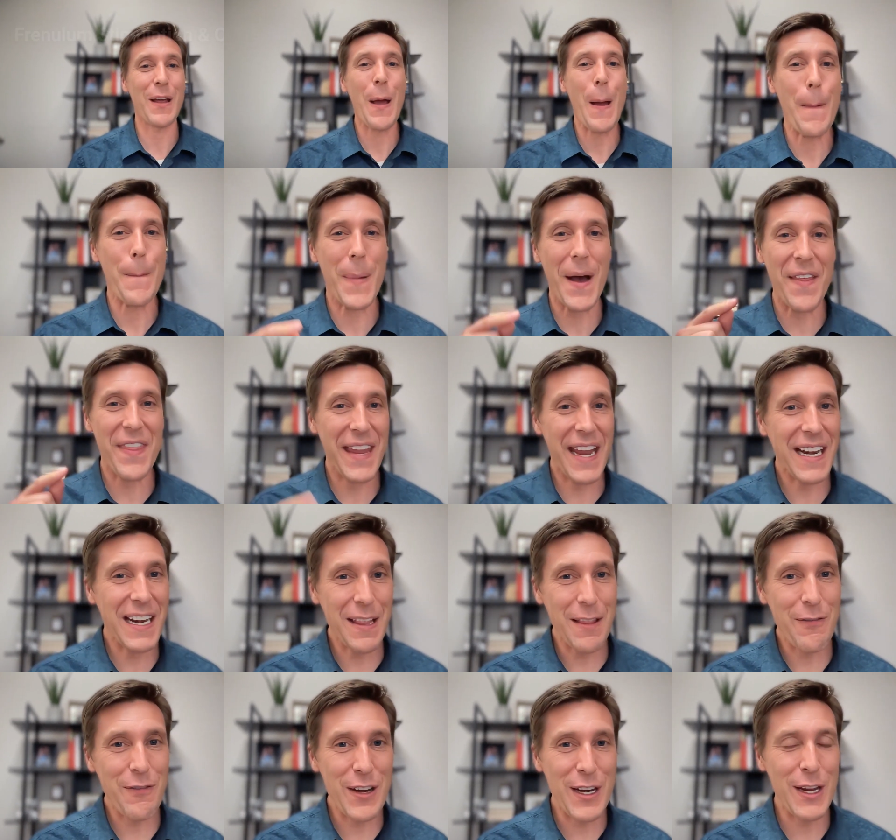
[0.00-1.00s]
By the end of the
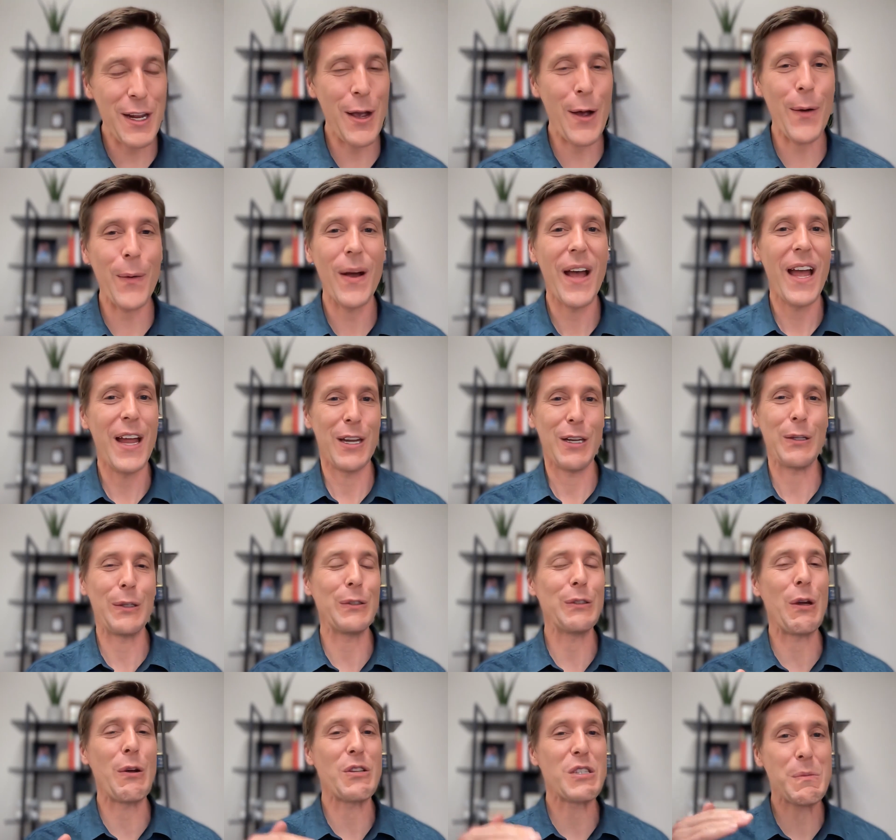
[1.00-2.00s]
video, you'll
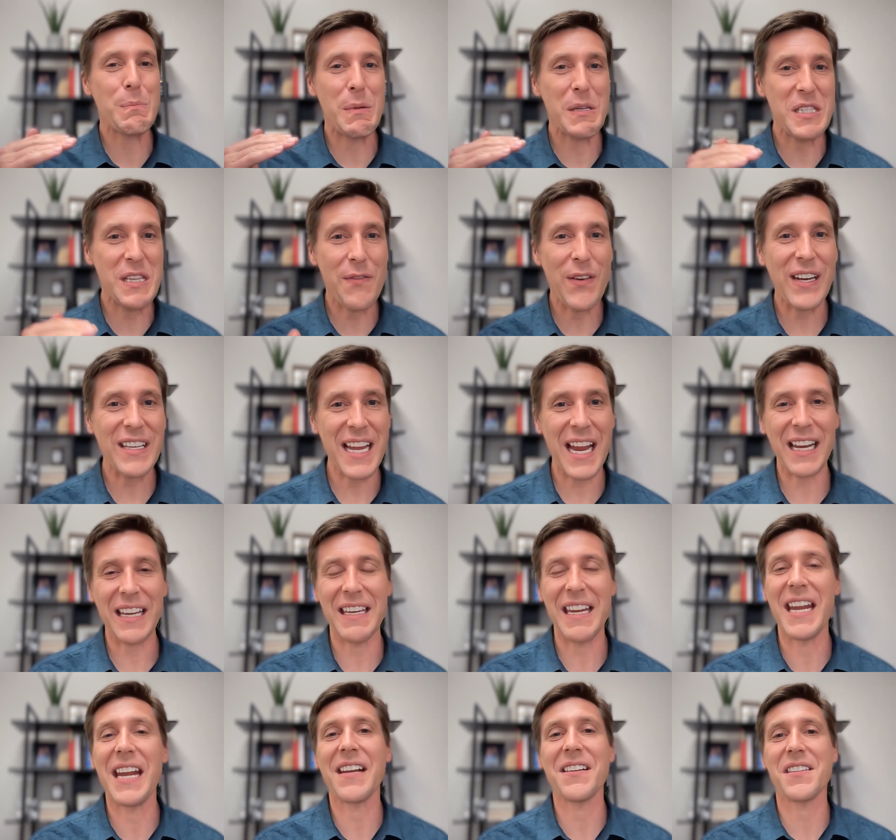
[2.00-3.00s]
know specific
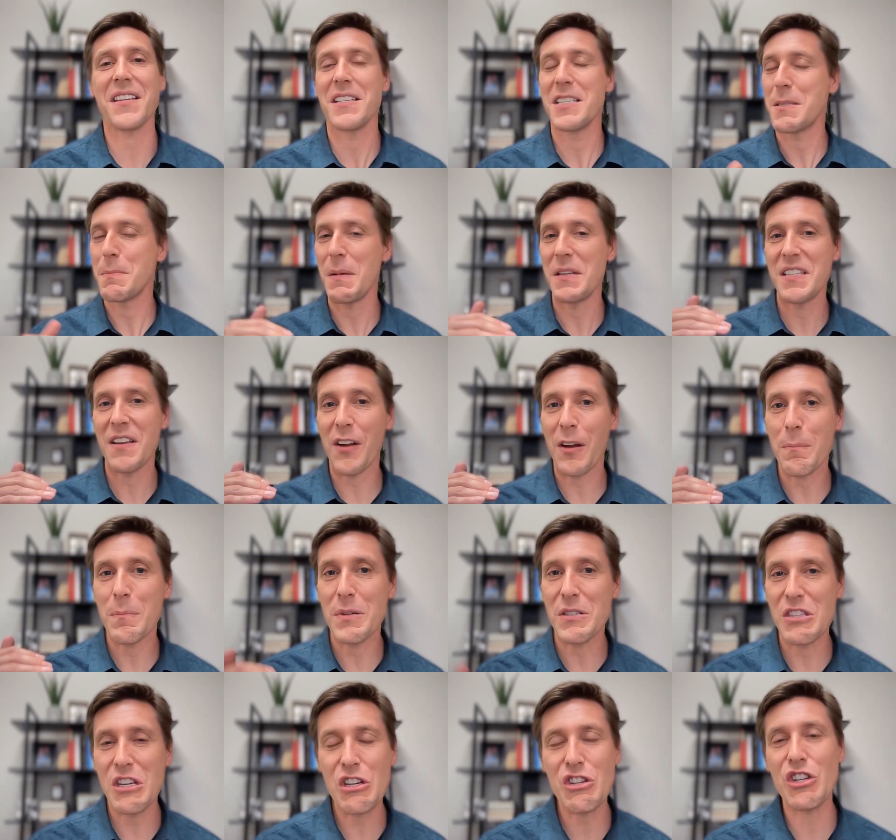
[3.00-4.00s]
techniques, specific
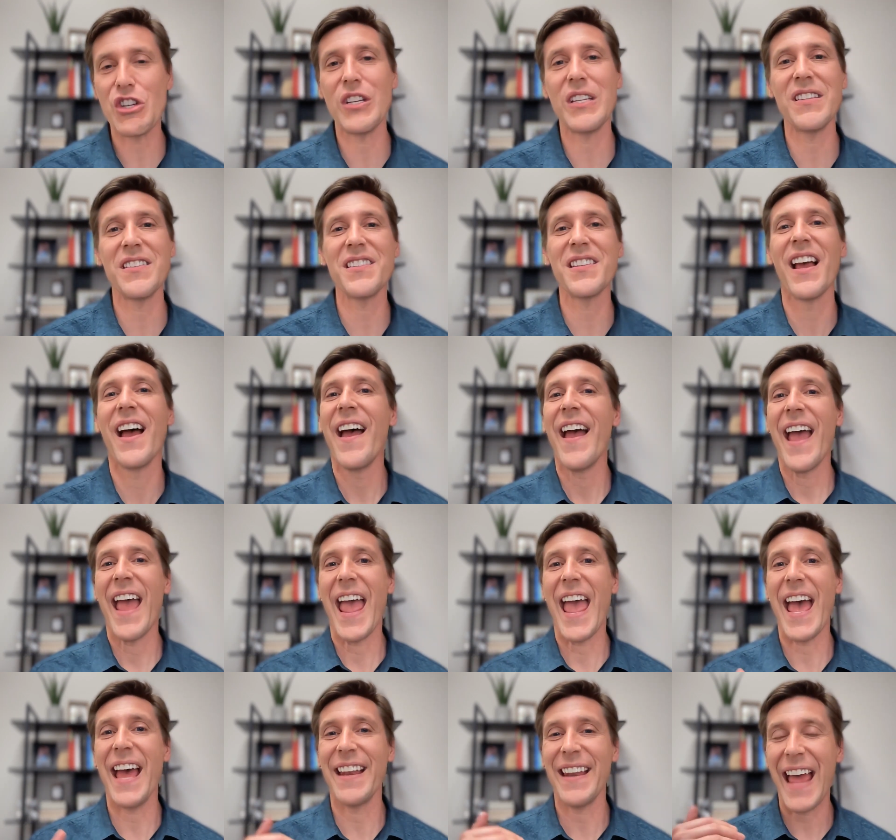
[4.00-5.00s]
positions,
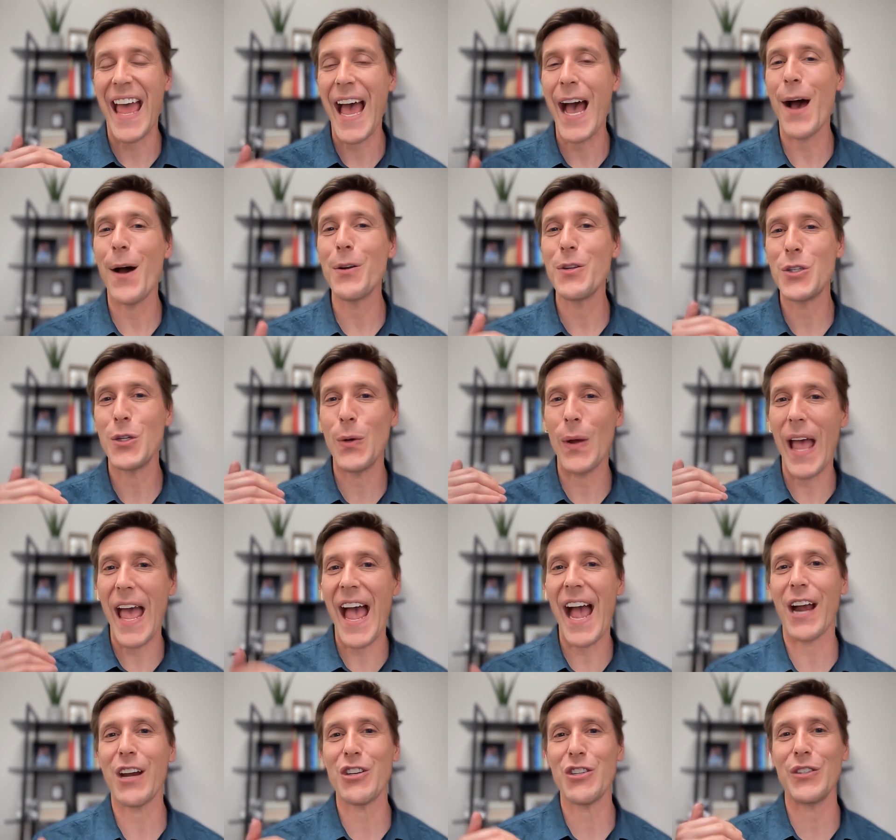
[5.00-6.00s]
and how to
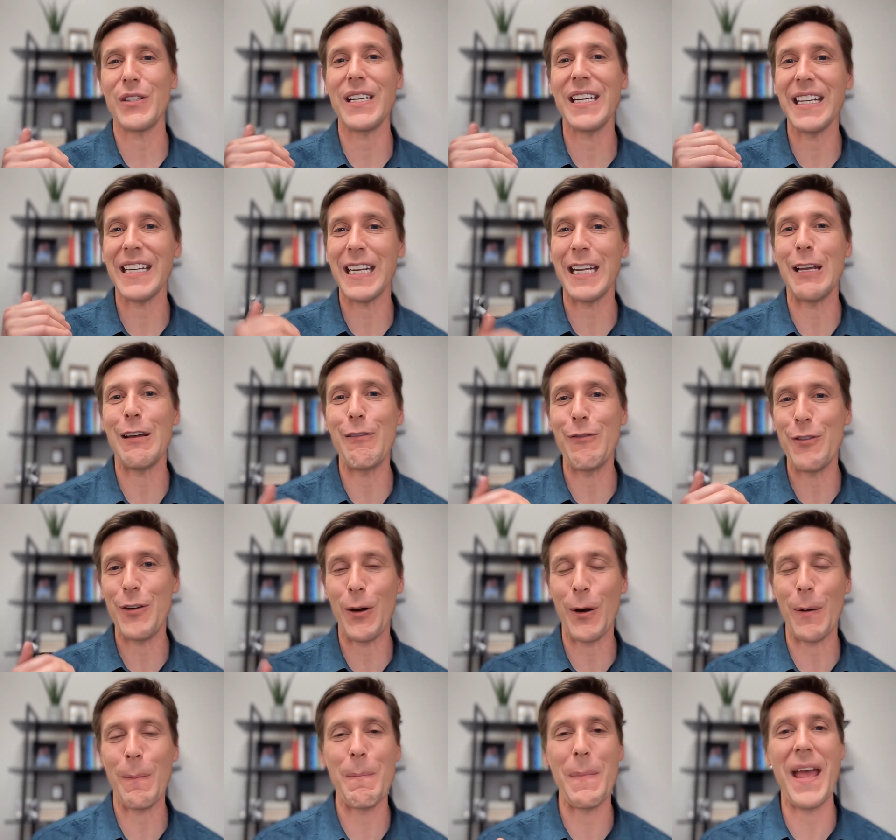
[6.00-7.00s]
actually give your
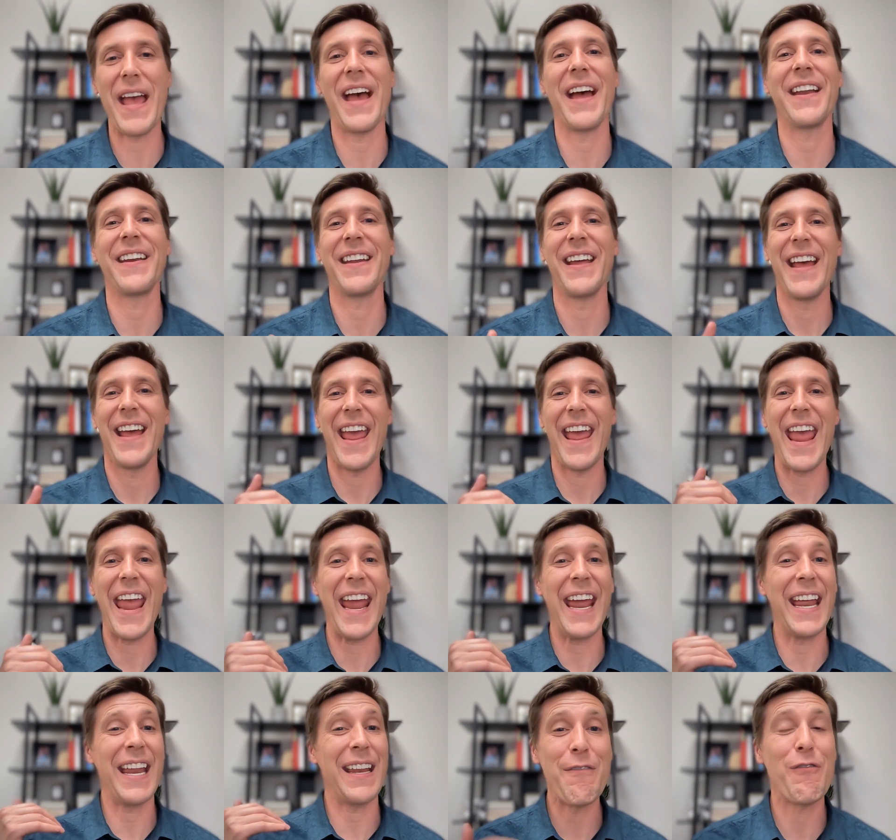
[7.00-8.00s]
man
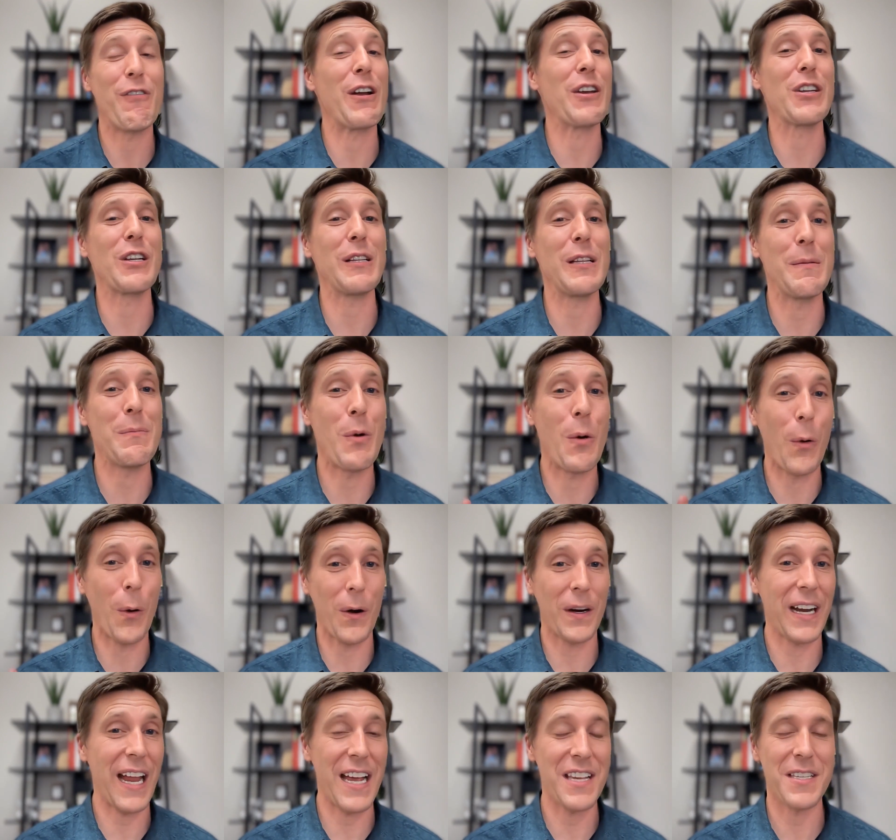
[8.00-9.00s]
a frenulum
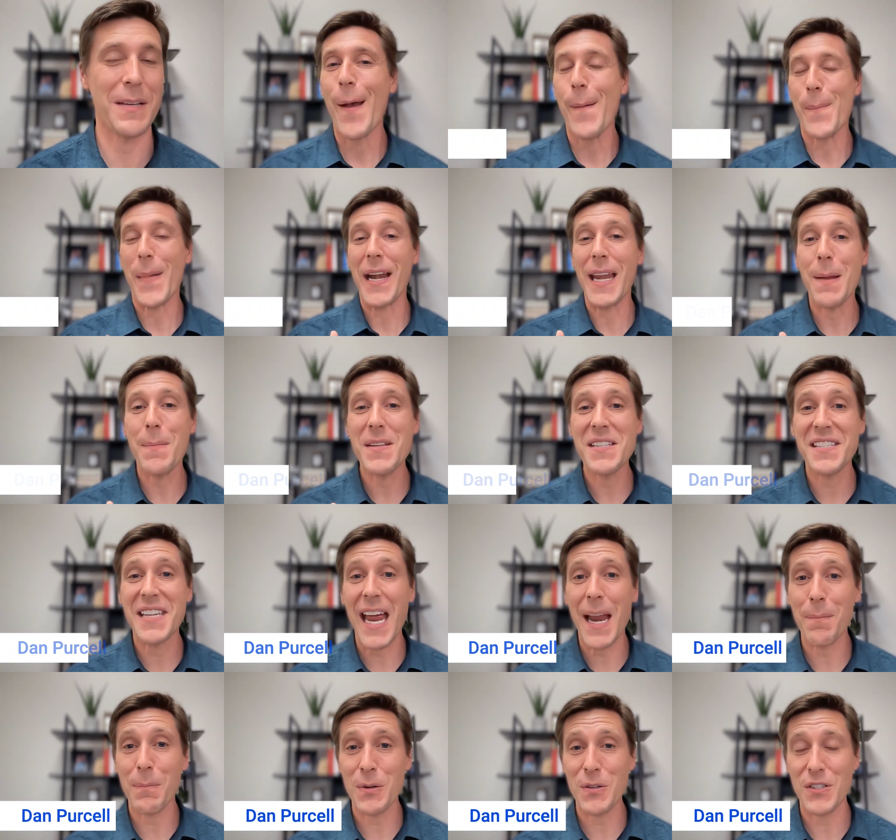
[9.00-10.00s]
orgasm. My name is
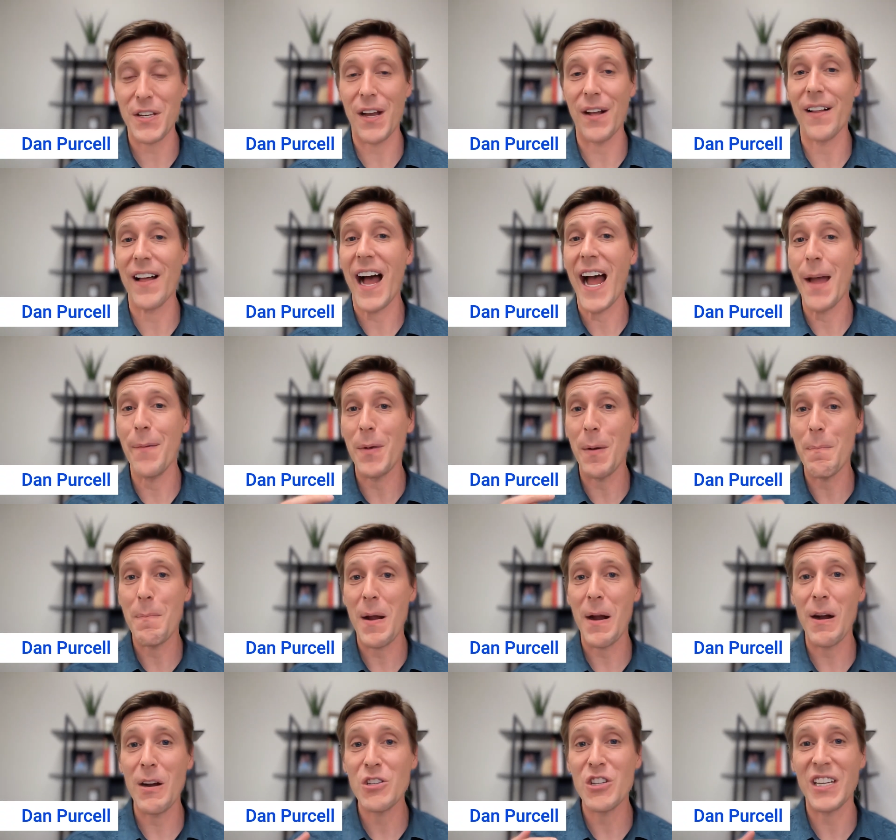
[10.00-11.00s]
Dan Purcell. I'm a
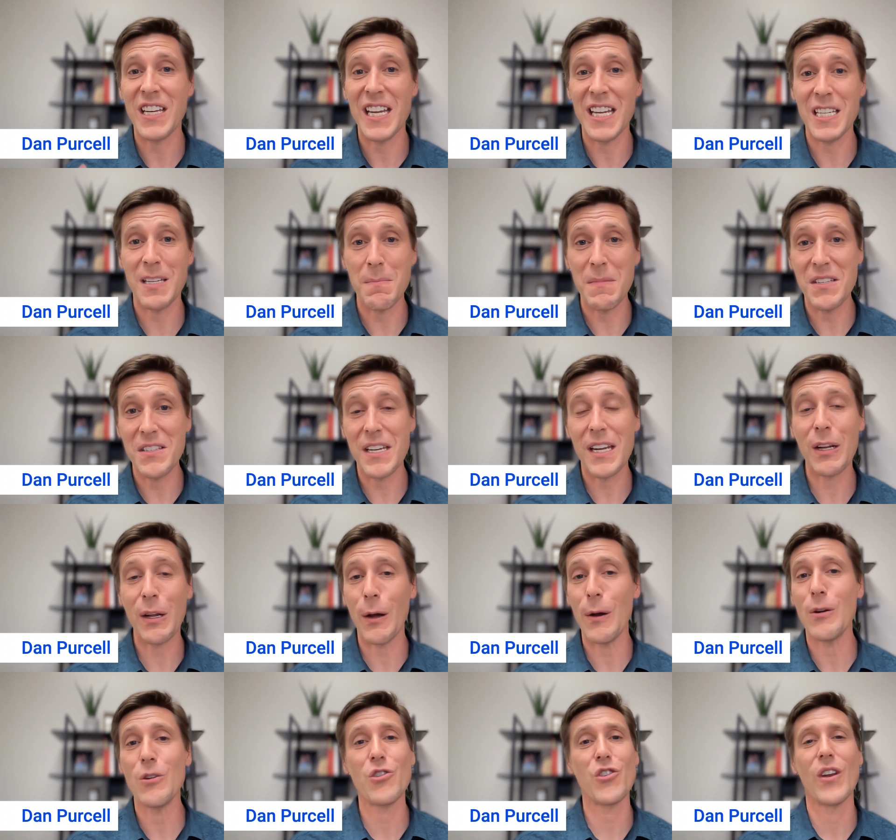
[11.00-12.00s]
marriage and intimacy
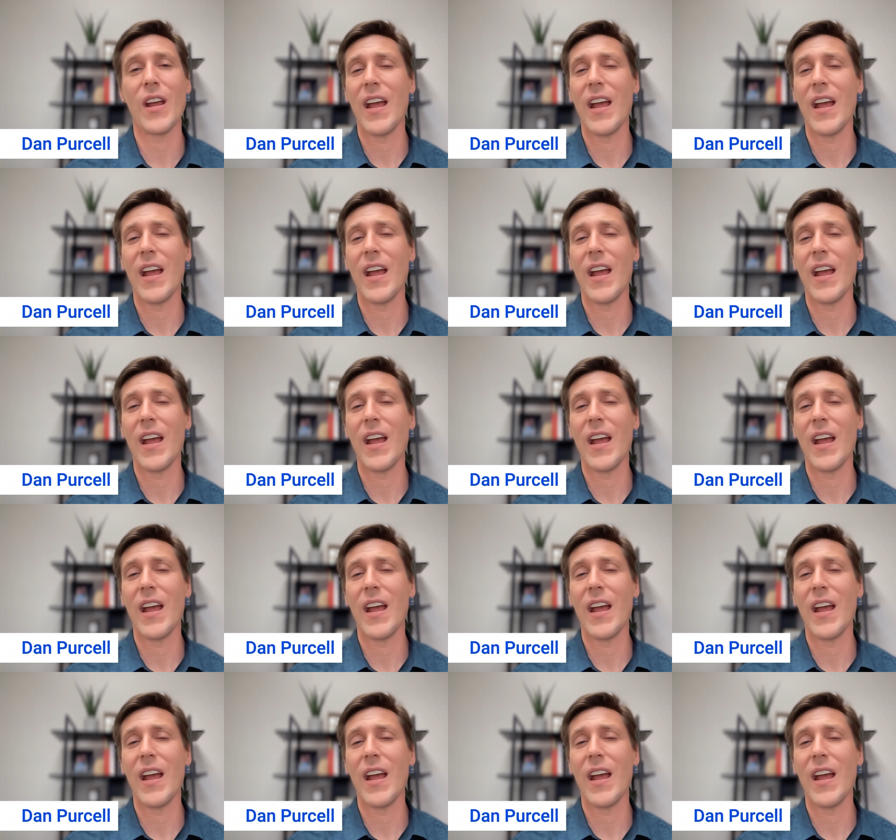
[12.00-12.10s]
coach.